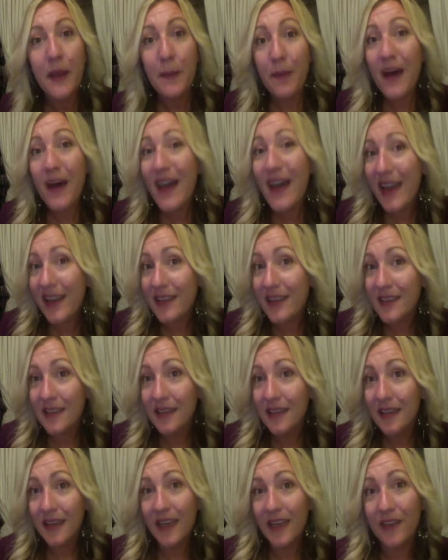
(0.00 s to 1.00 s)
But
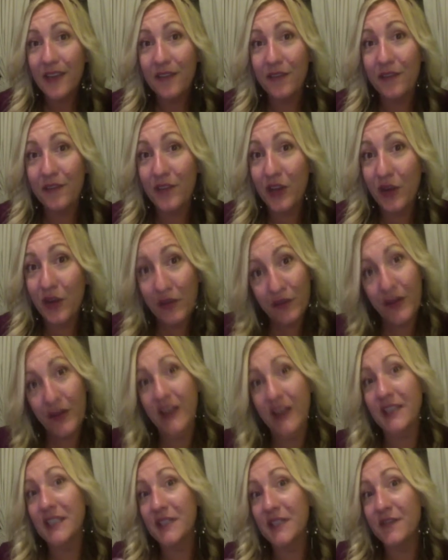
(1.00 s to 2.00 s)
if your
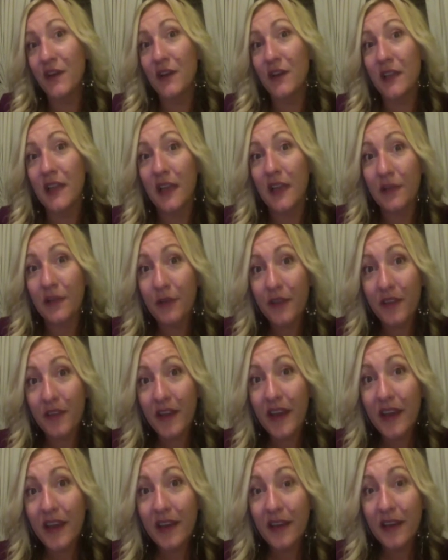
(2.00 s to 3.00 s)
friends fall in love with
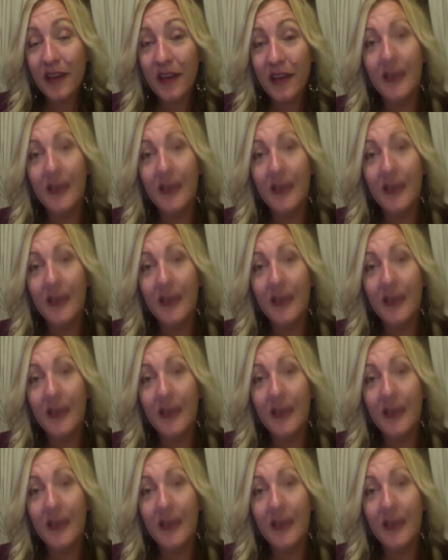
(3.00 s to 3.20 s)
it